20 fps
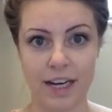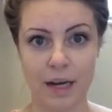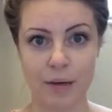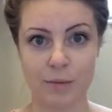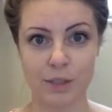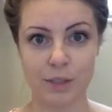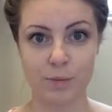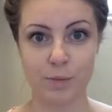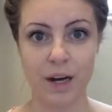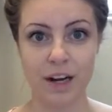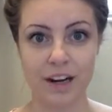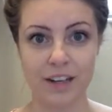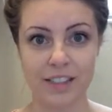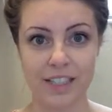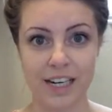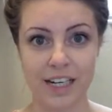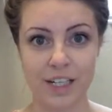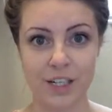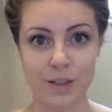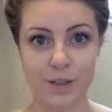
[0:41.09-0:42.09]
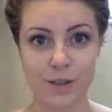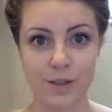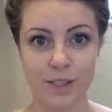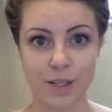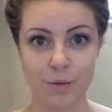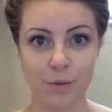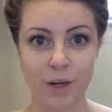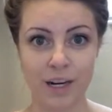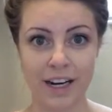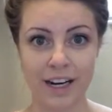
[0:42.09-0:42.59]
how much product I use
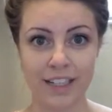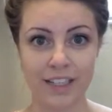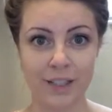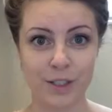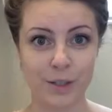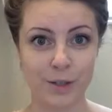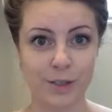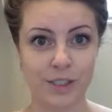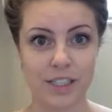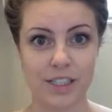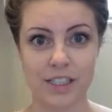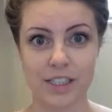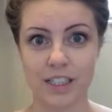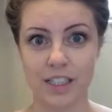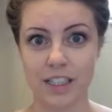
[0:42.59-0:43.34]
and what I use because